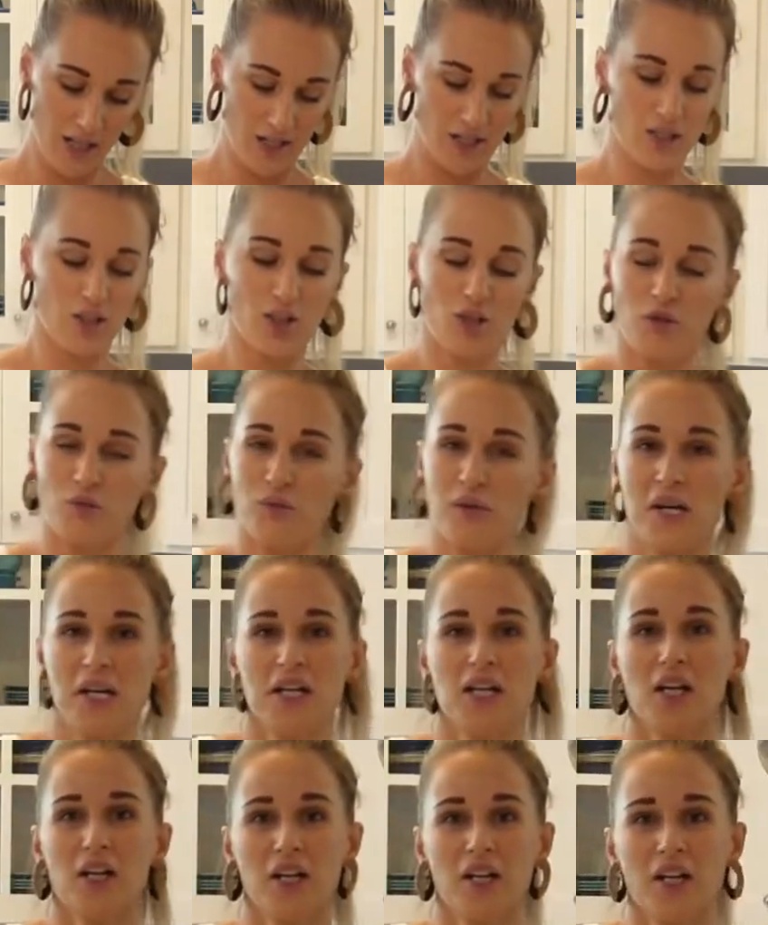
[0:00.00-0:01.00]
So you
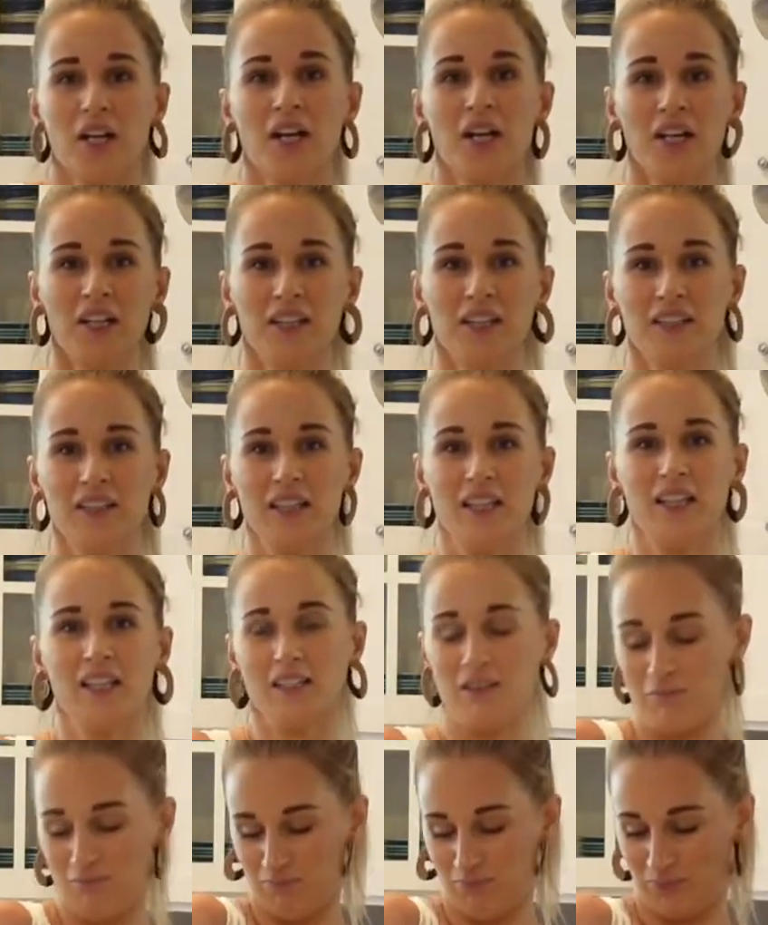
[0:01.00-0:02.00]
really got to
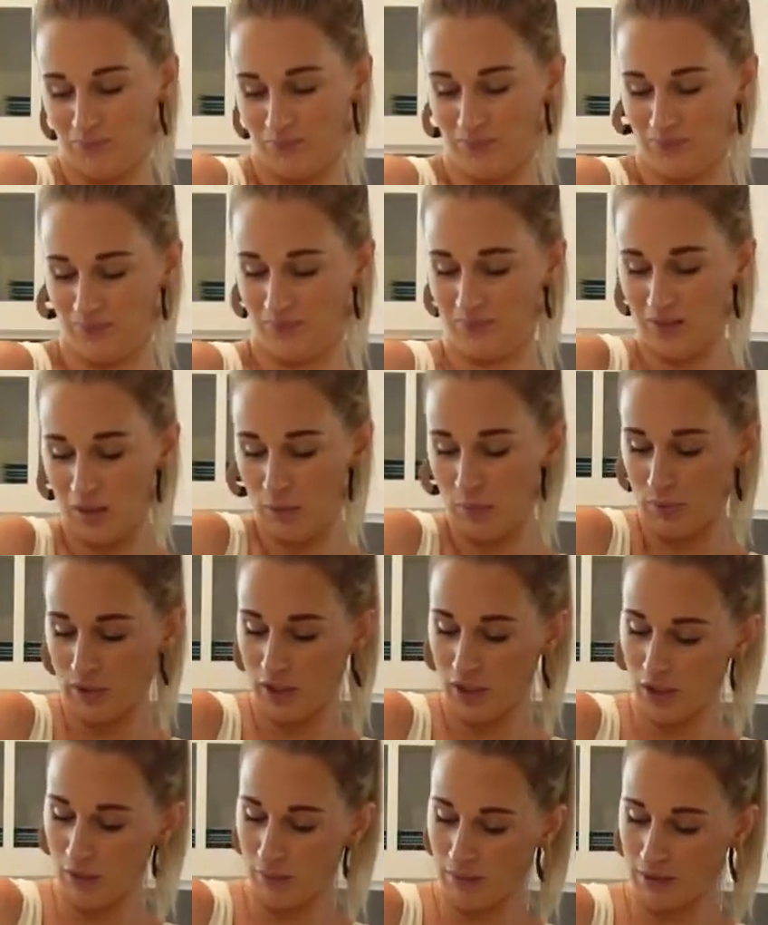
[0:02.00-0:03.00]

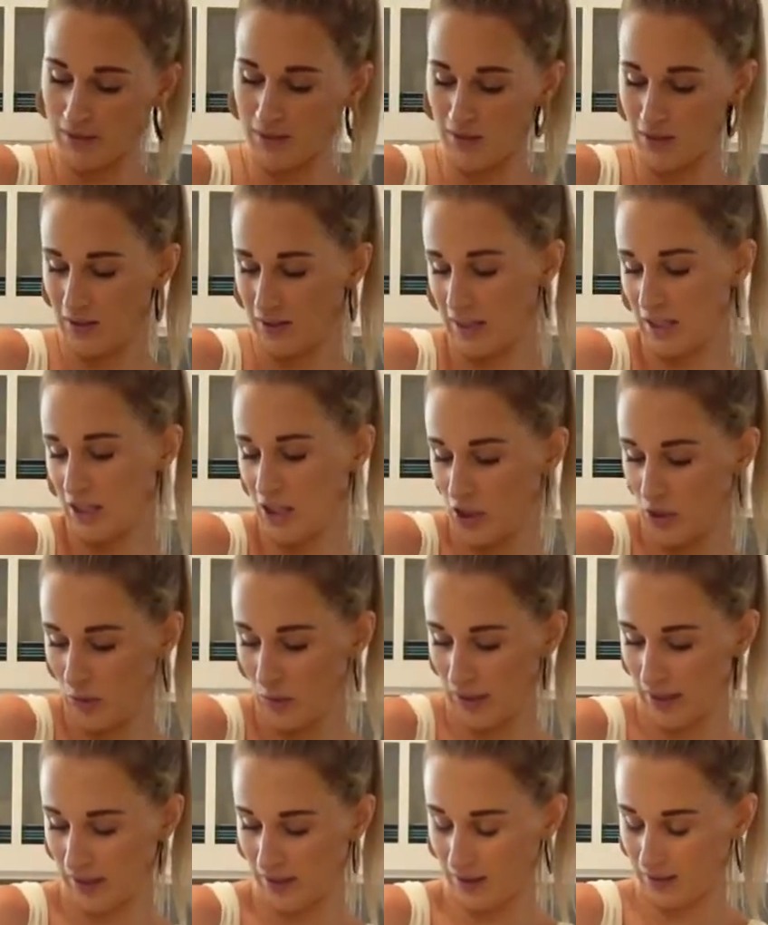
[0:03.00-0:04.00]
put your muscles into
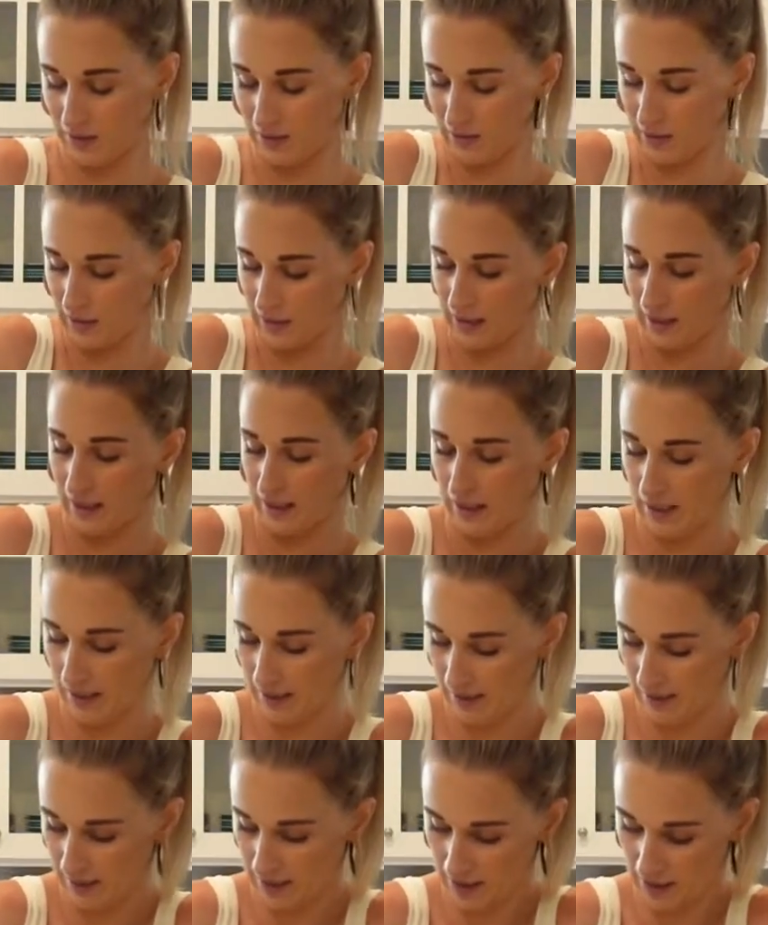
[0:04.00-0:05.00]
it.
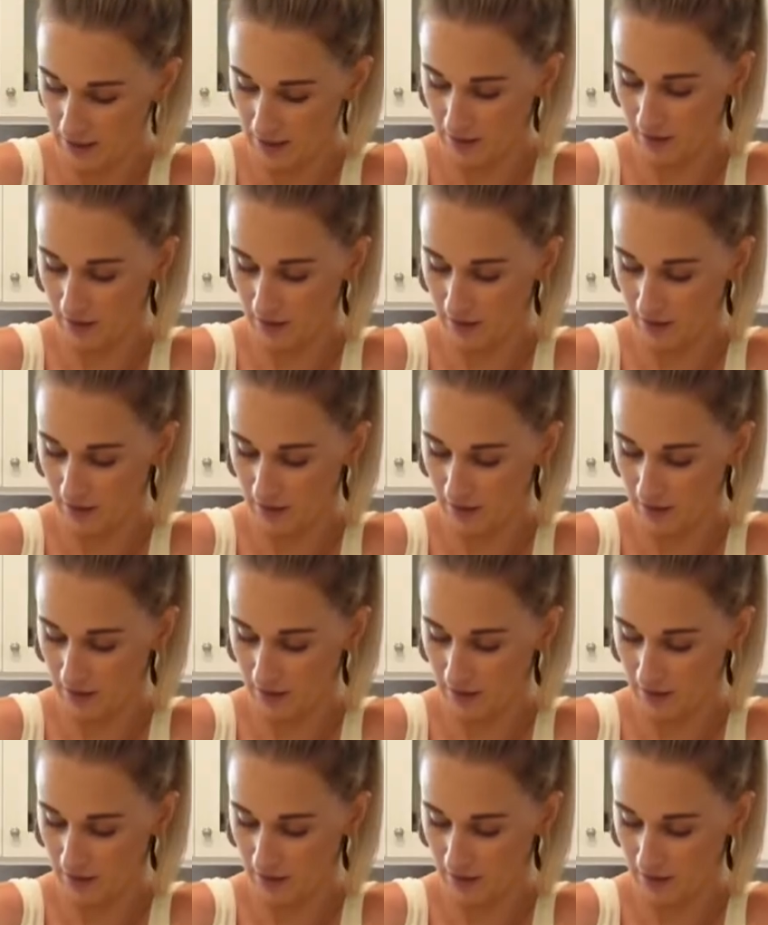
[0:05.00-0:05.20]
Let's see.